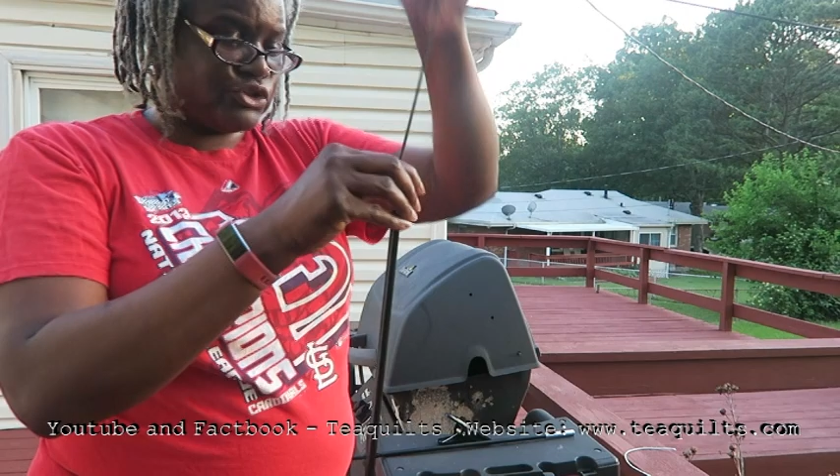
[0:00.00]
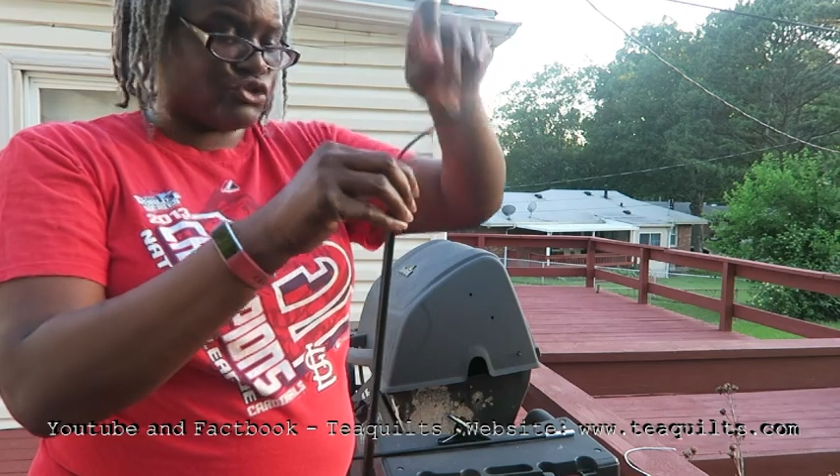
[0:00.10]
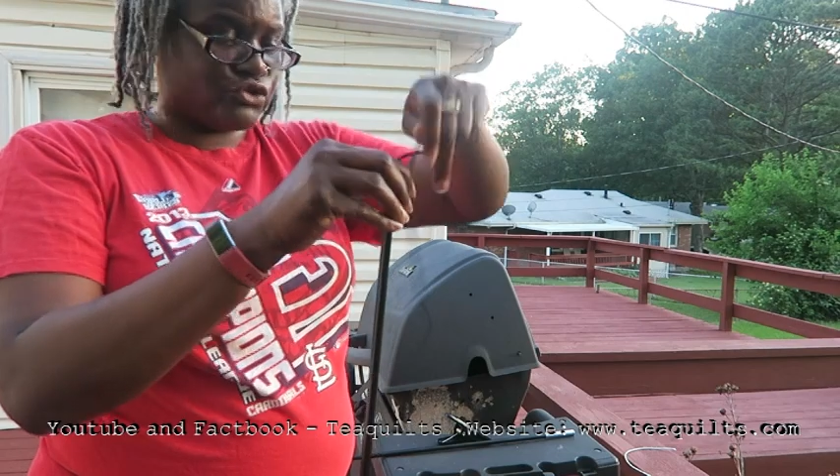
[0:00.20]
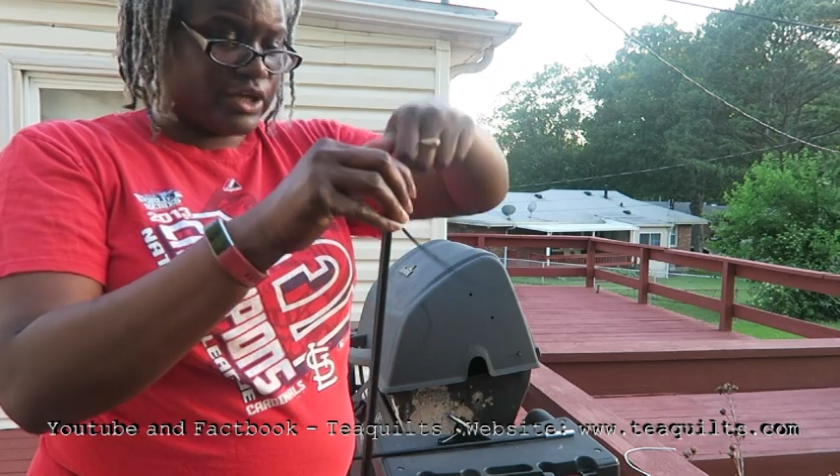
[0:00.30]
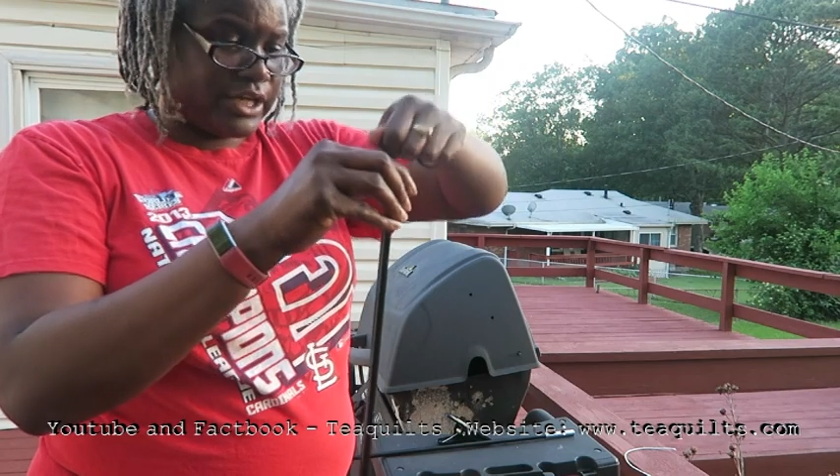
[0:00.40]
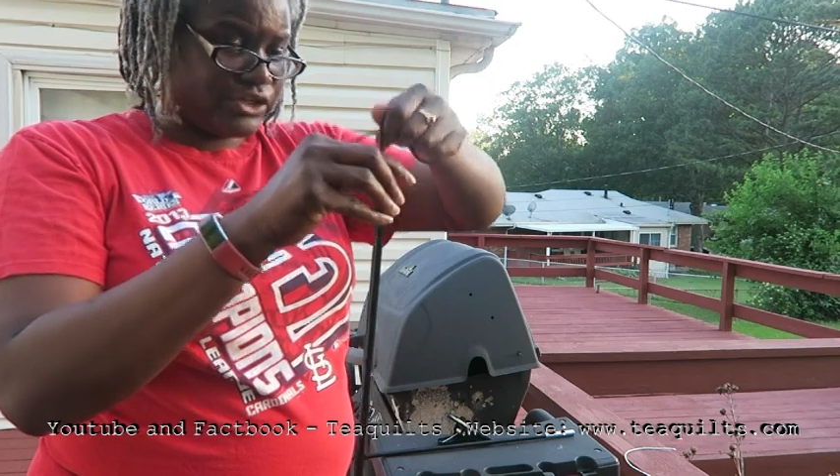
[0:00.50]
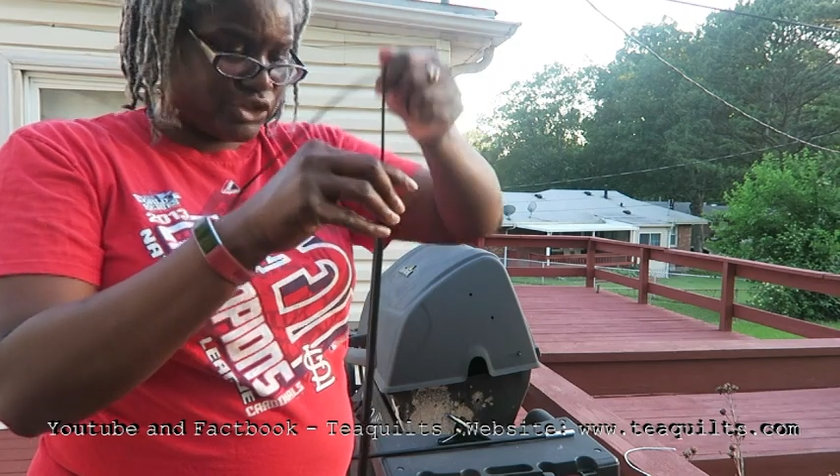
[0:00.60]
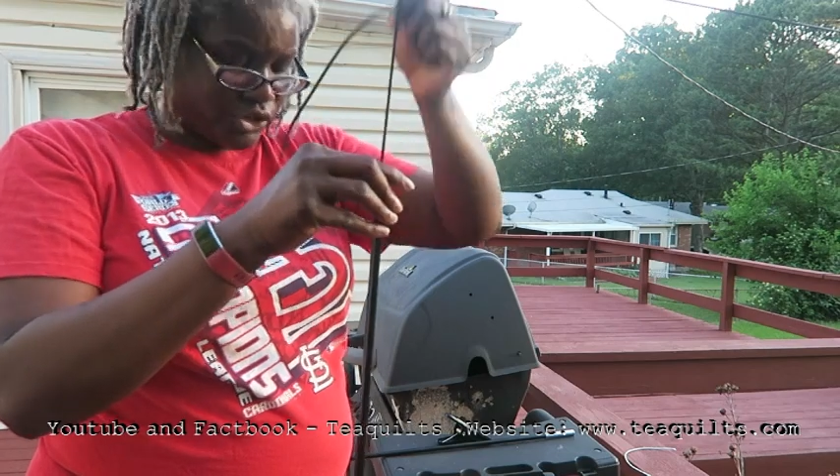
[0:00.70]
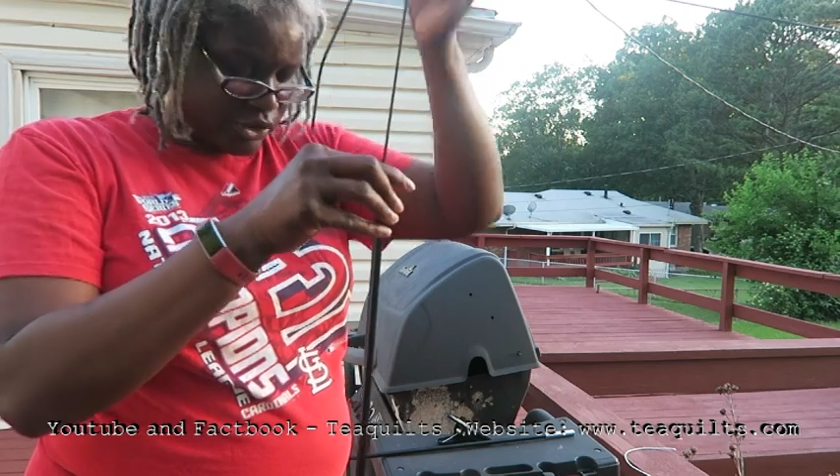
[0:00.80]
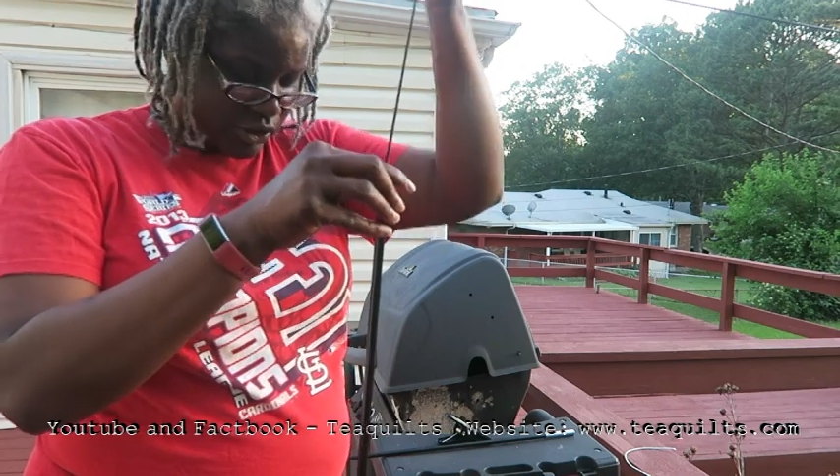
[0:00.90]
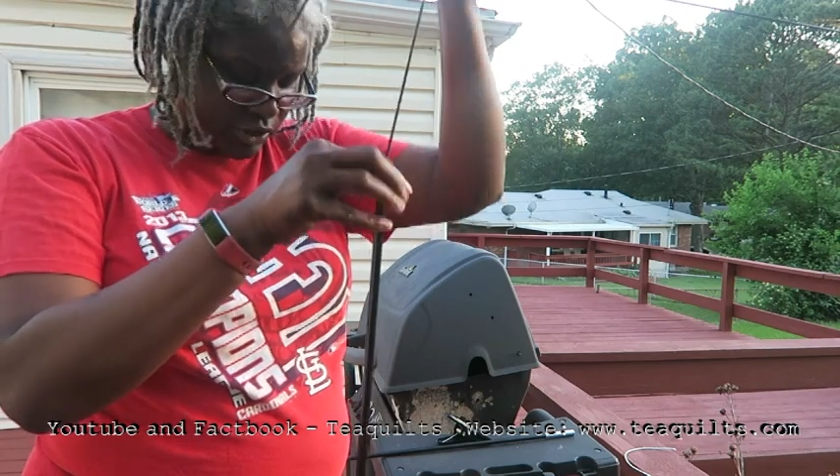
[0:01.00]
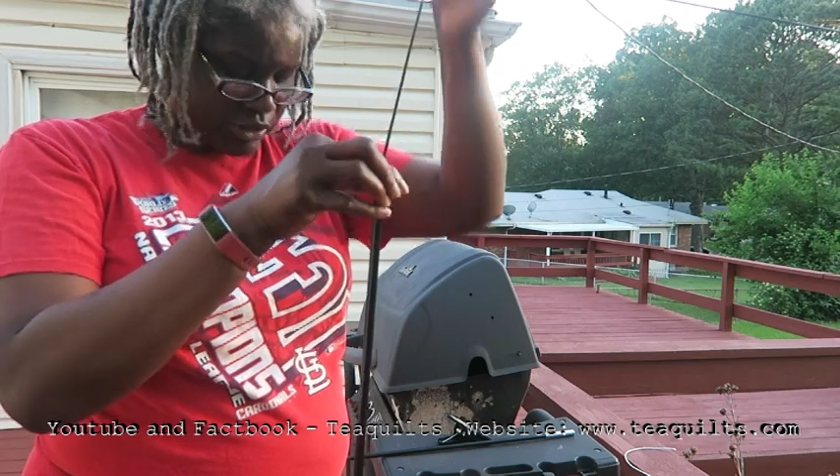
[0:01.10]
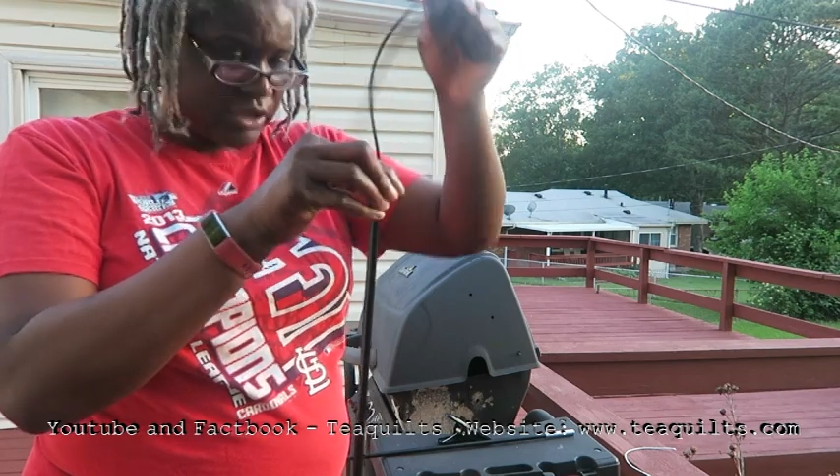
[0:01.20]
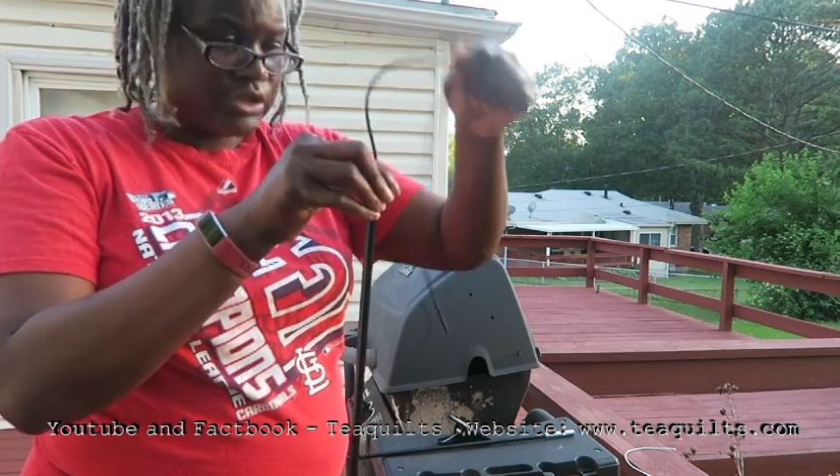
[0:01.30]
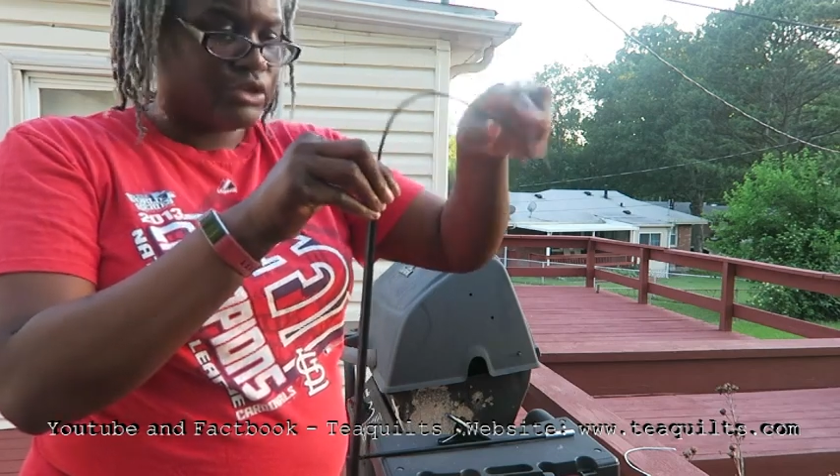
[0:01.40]
is stretch
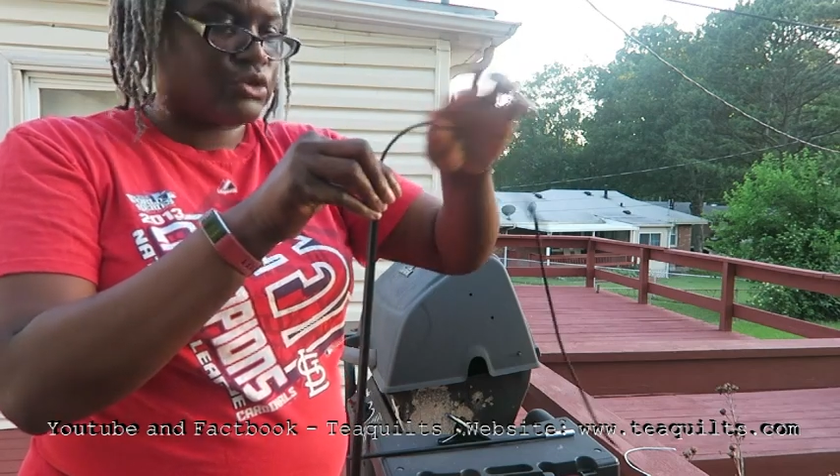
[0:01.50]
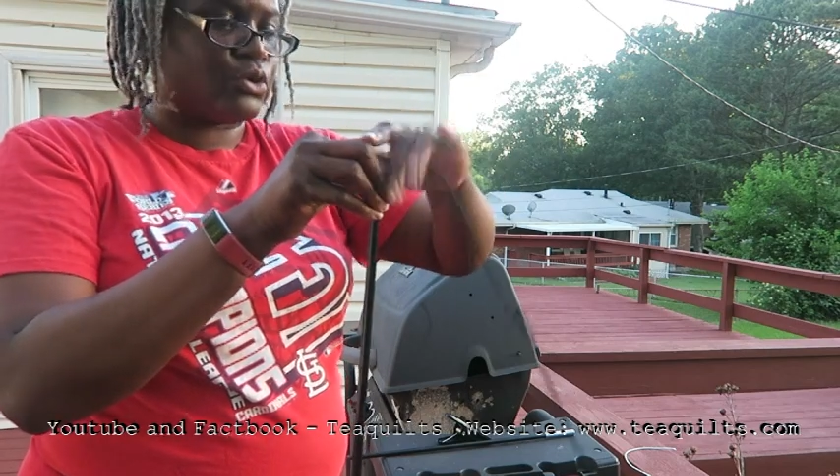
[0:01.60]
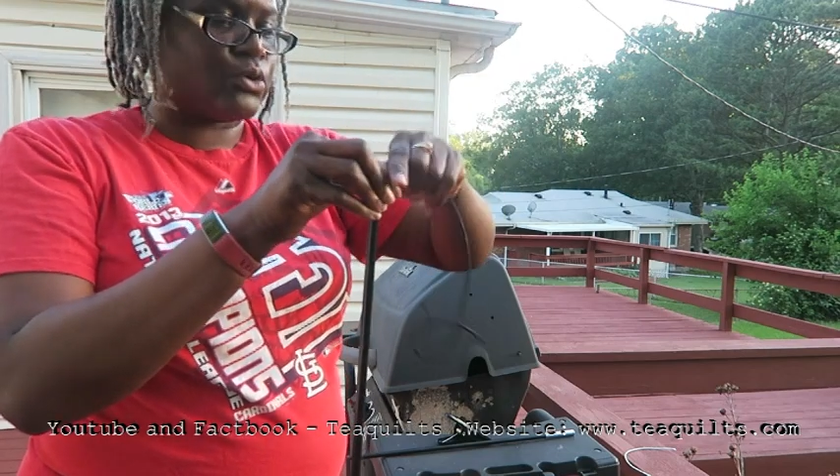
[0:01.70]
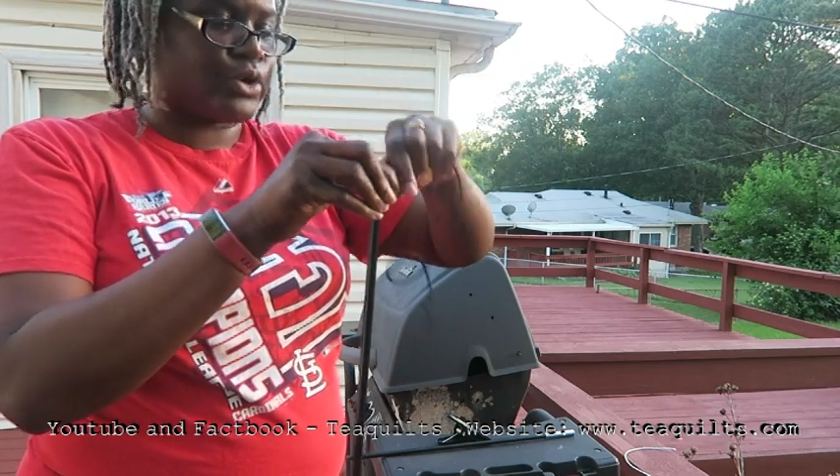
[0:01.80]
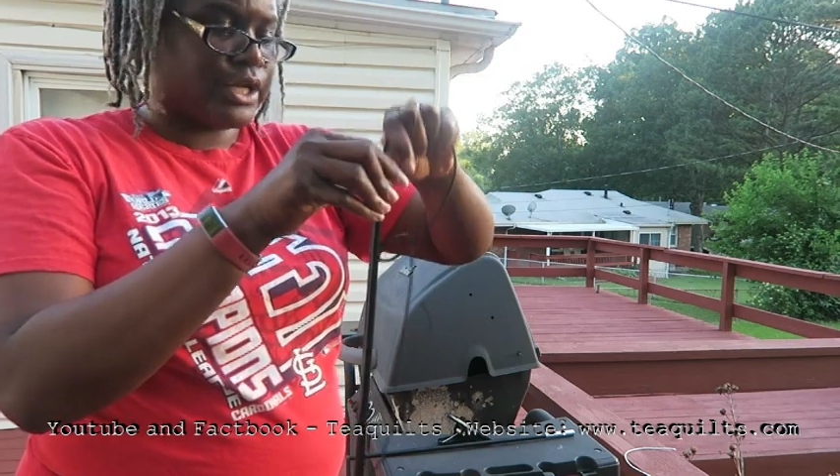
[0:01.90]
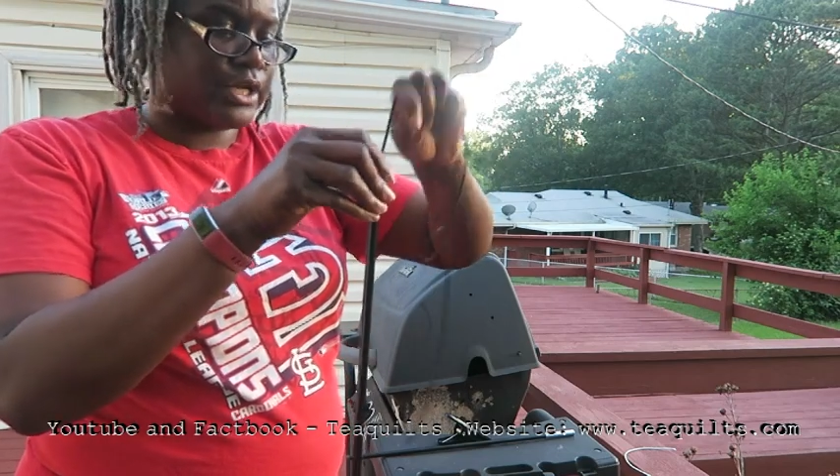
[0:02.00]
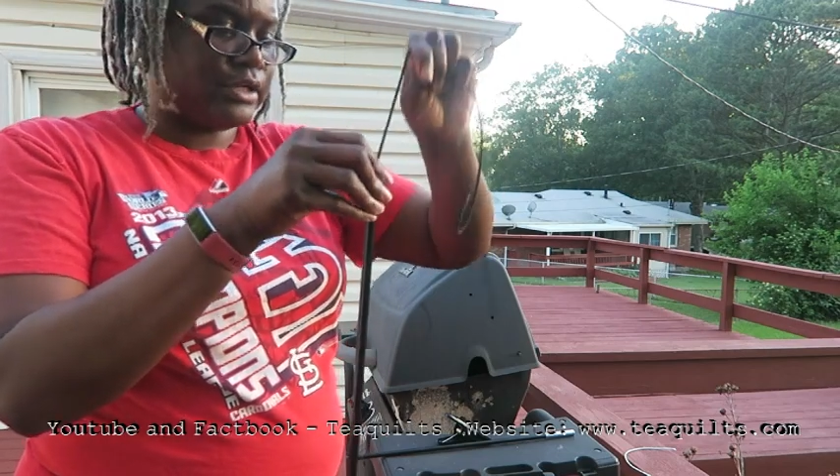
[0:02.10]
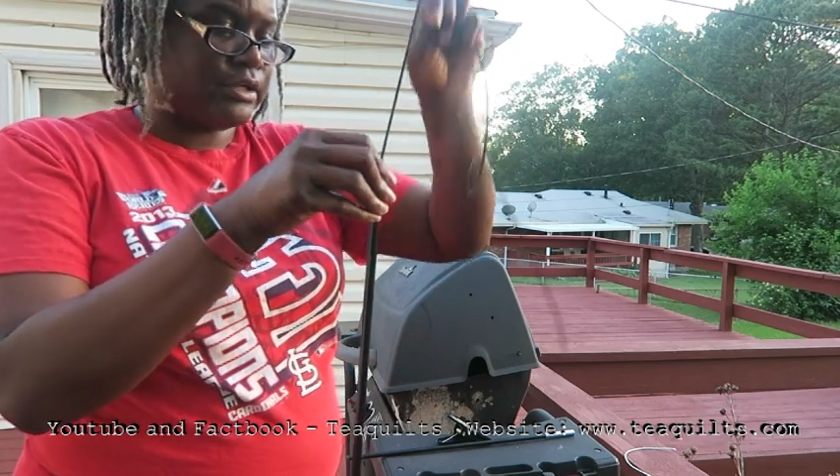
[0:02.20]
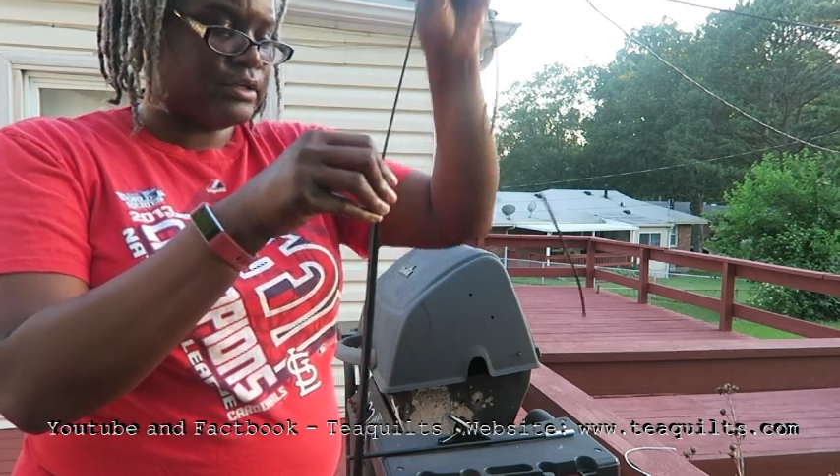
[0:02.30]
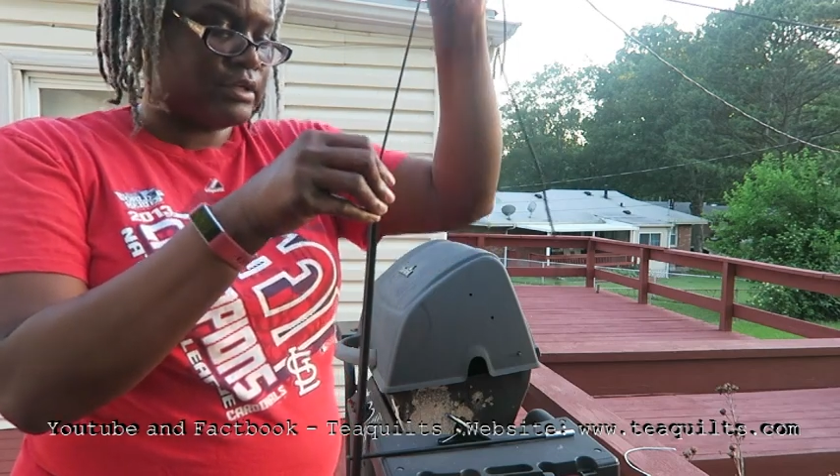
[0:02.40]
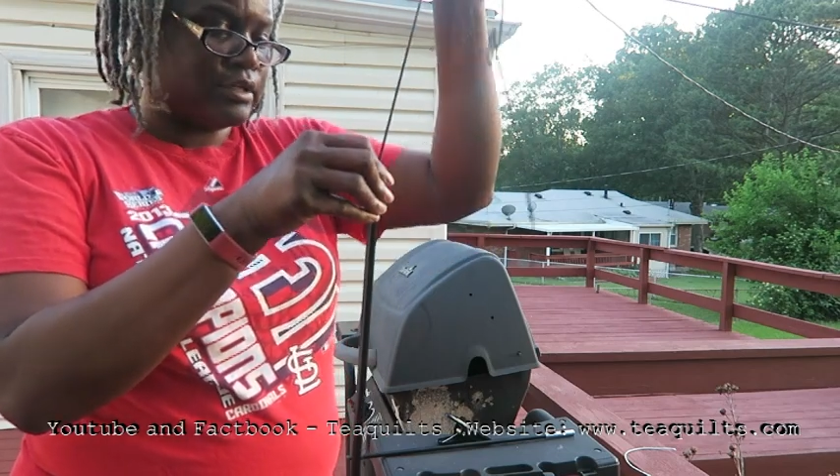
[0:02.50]
the cording